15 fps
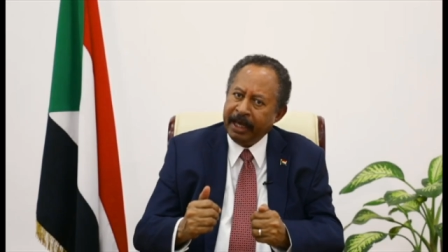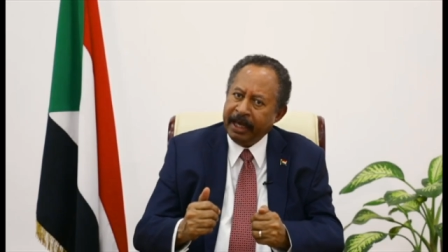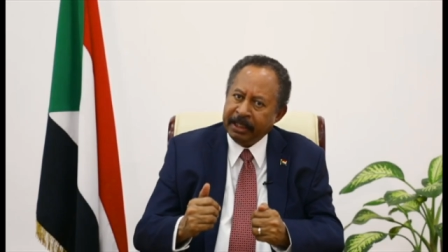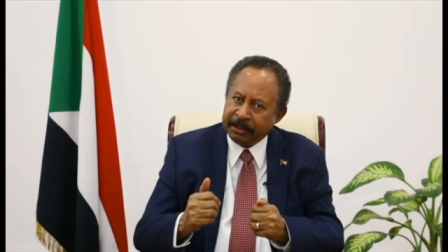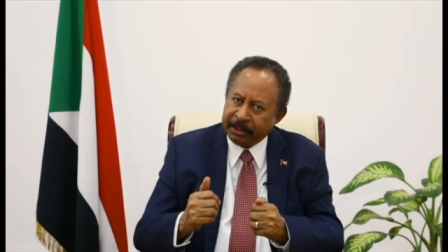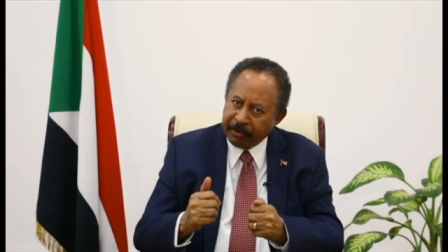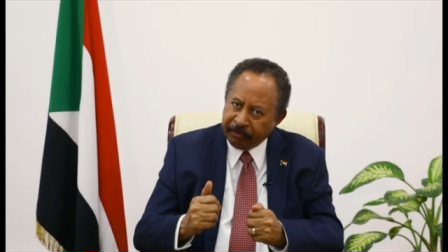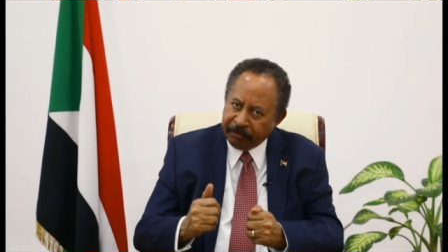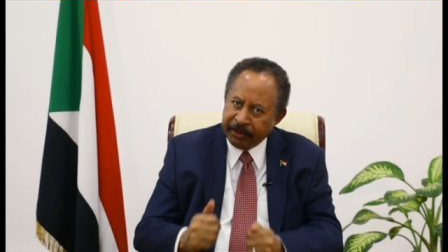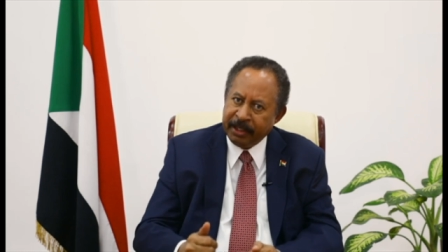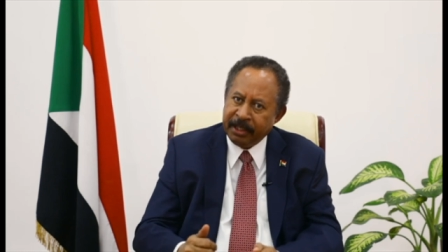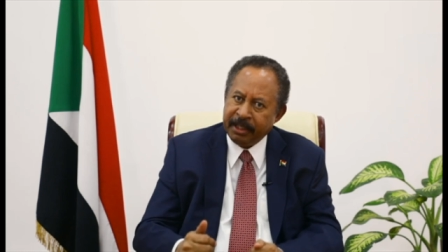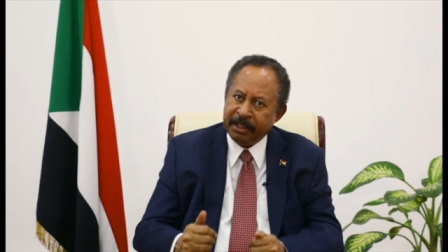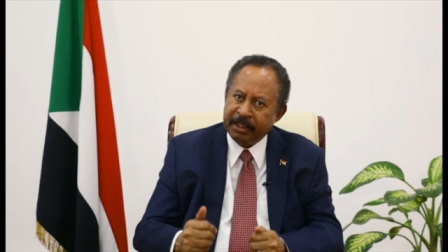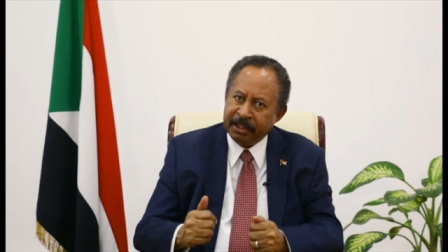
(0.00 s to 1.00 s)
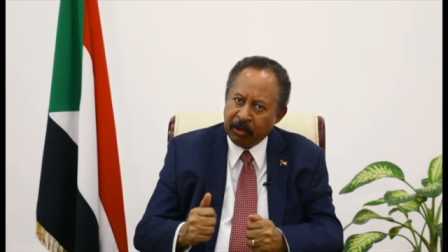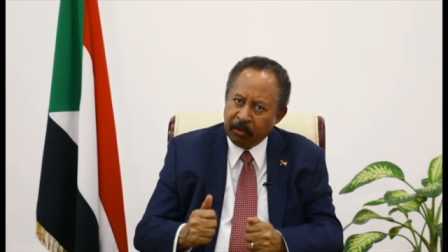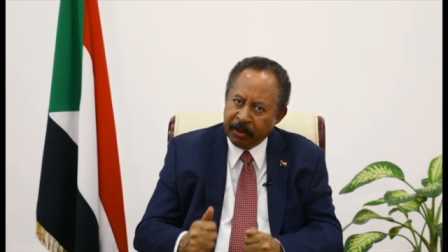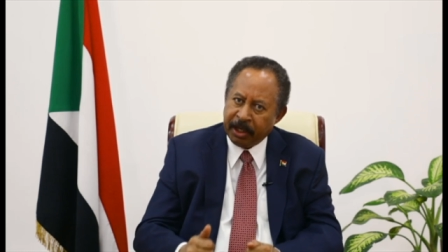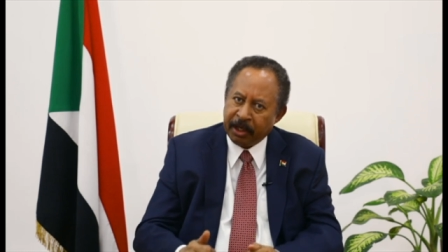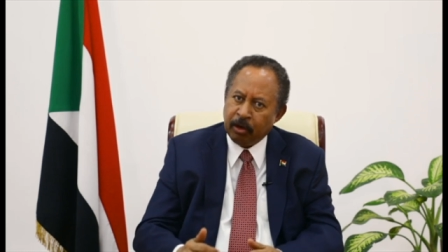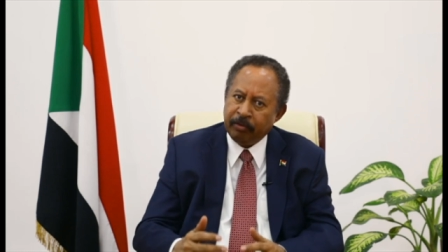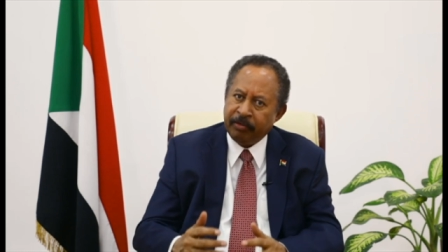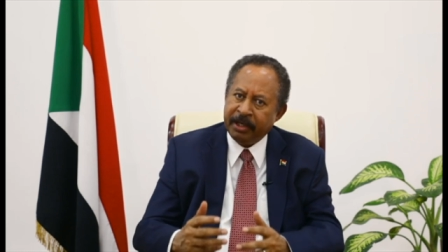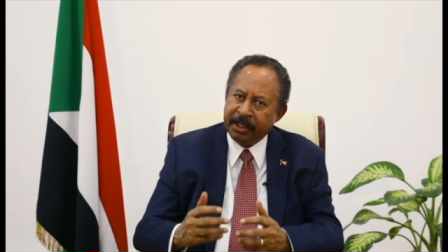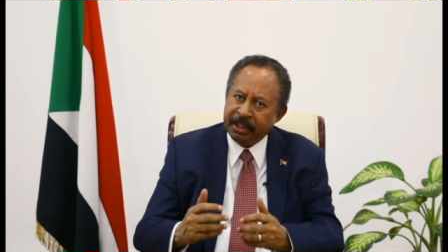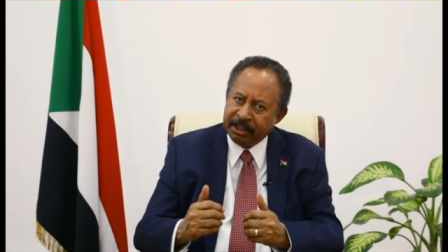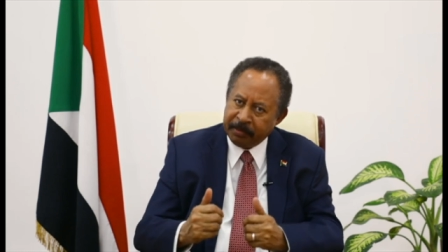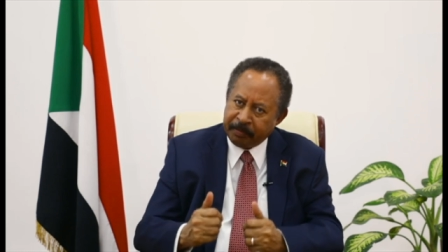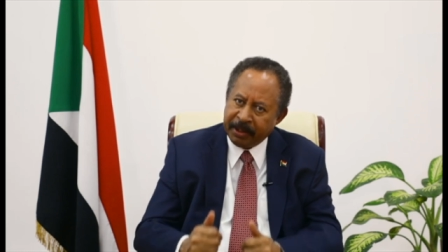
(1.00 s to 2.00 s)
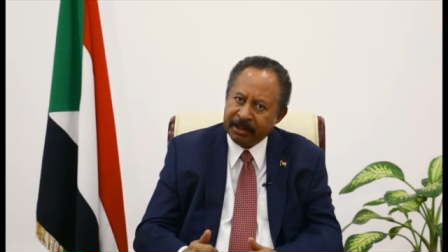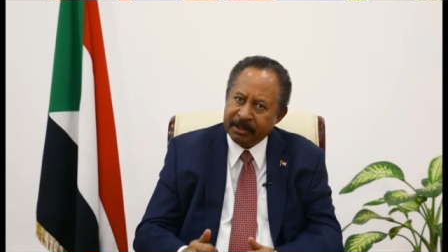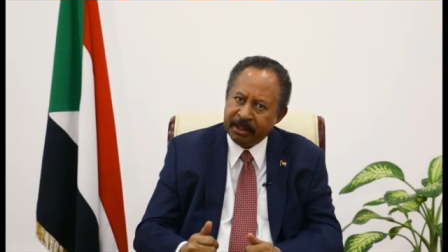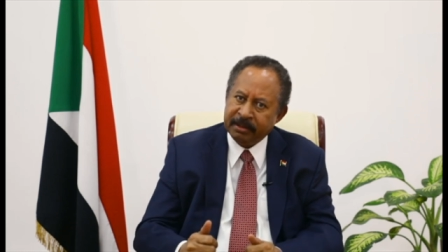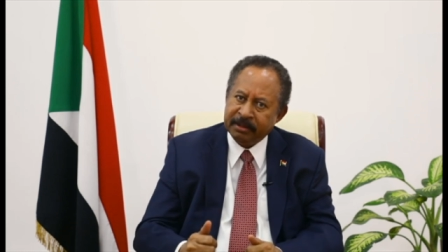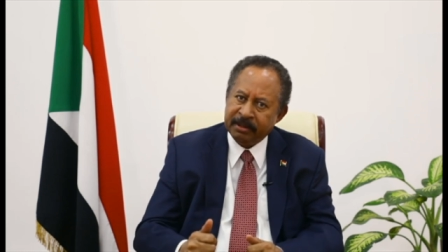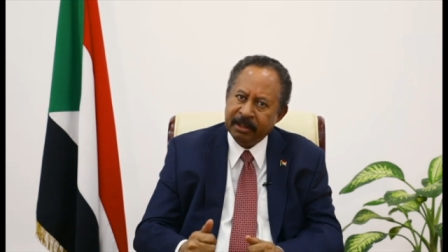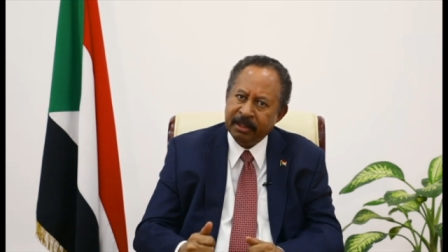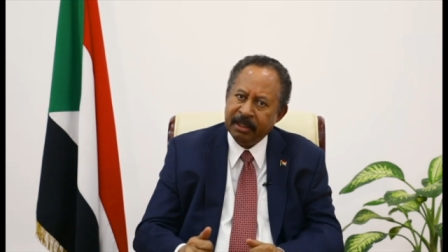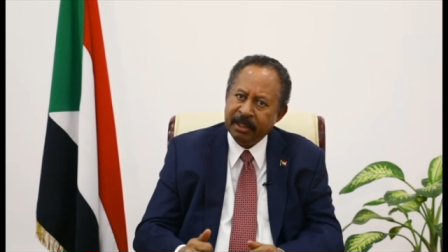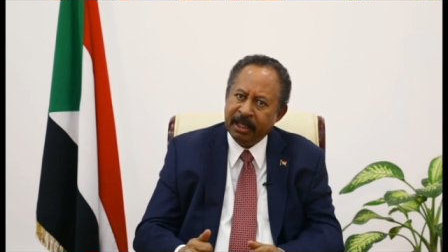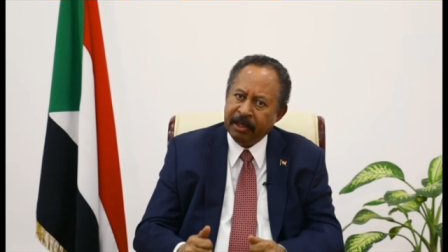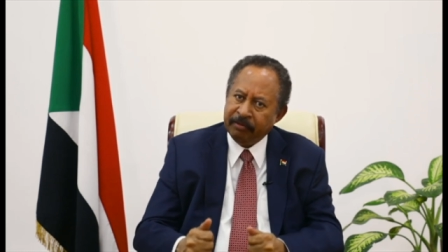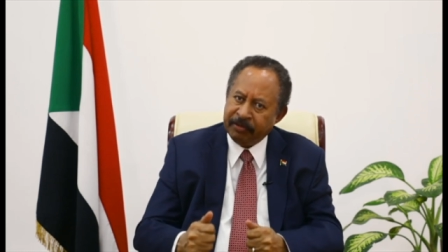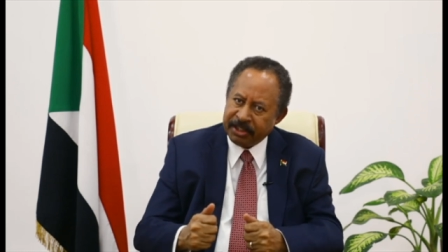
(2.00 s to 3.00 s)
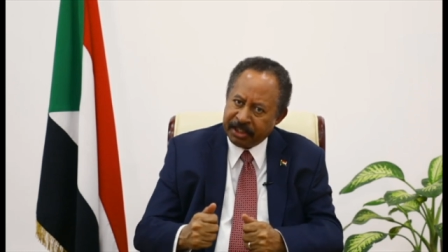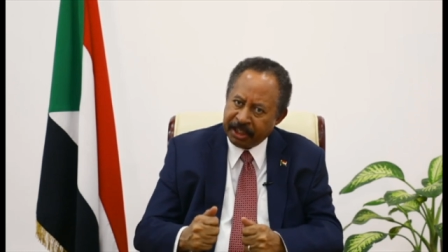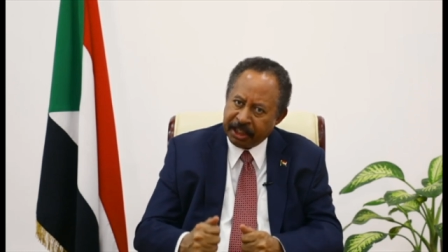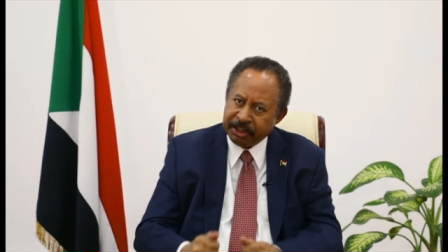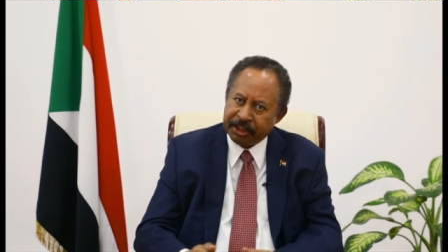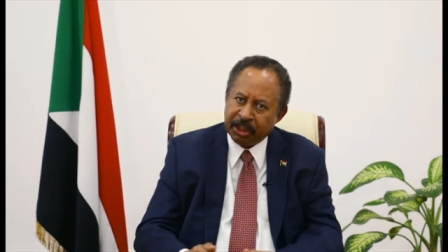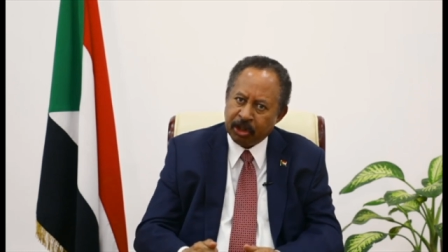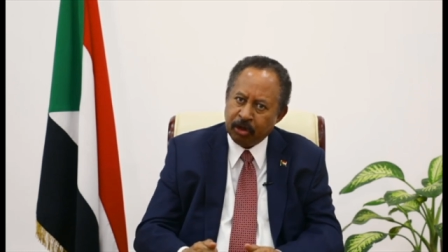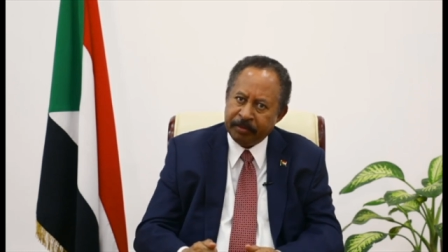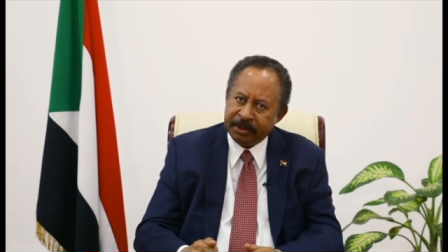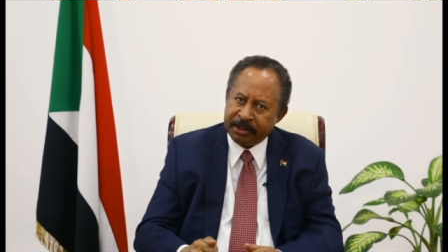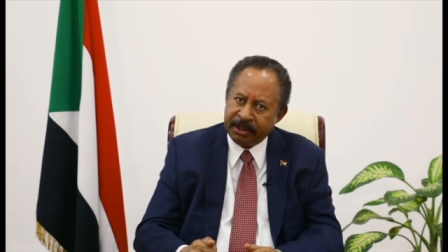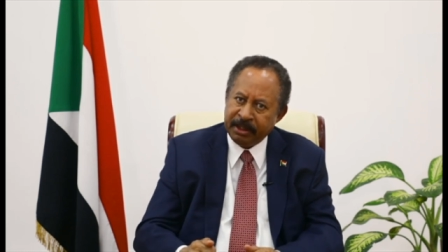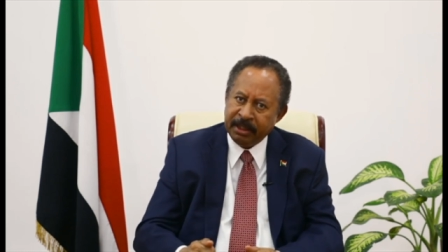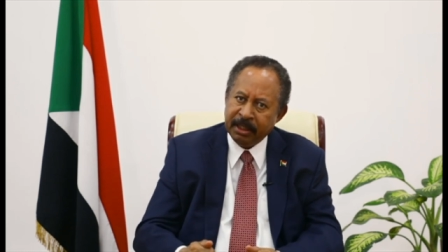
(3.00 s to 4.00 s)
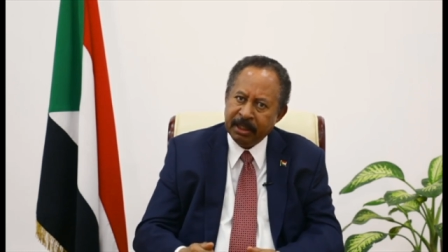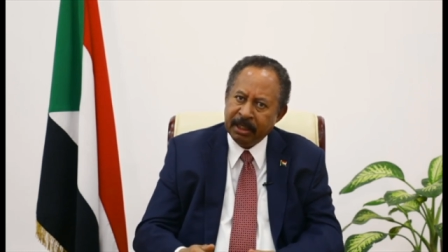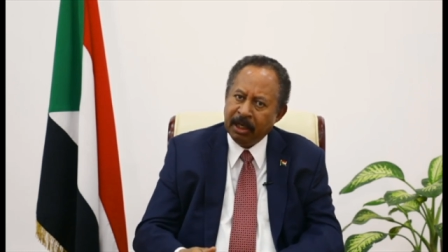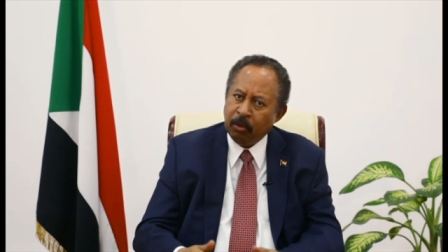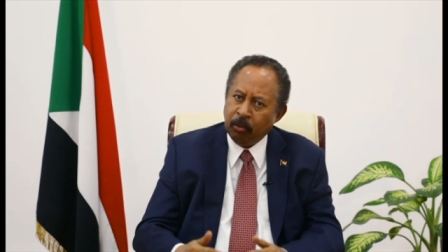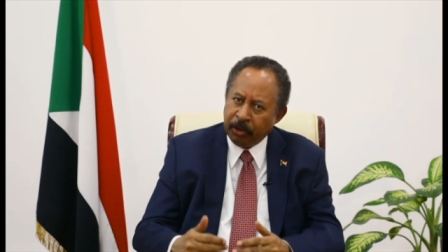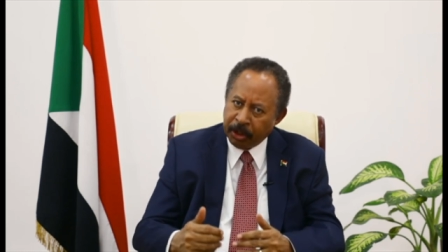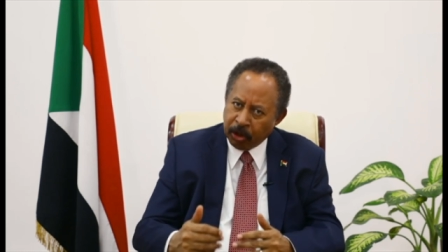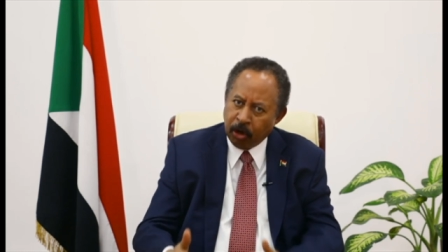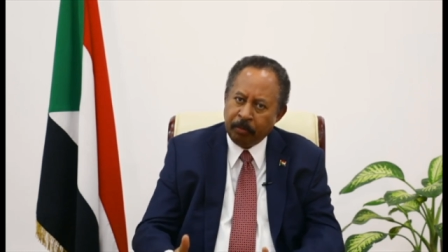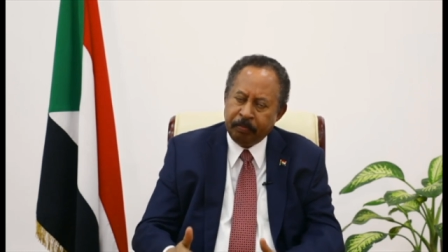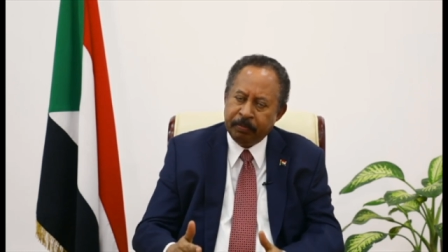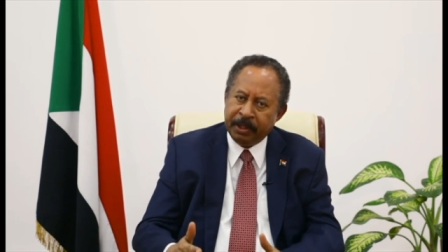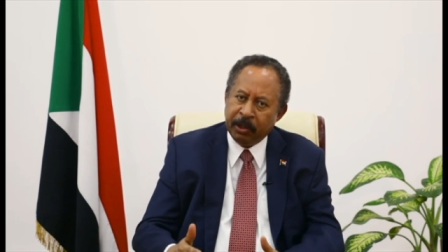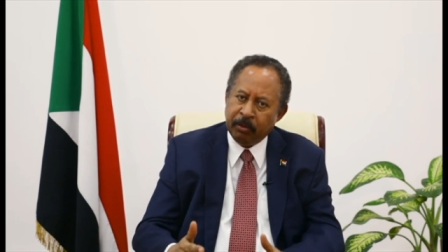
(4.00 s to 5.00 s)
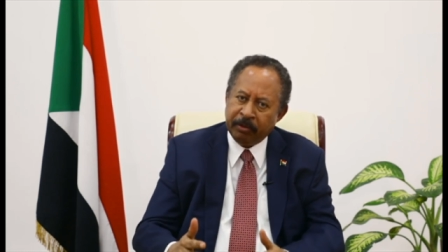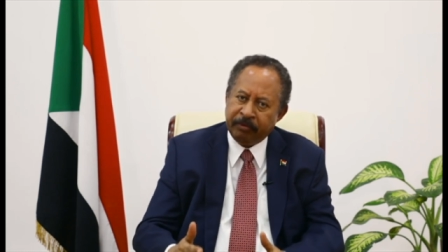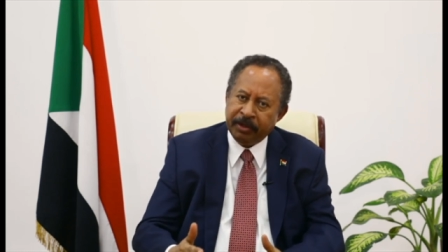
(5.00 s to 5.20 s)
interfere in the work of an independent investigation committee. We hope they will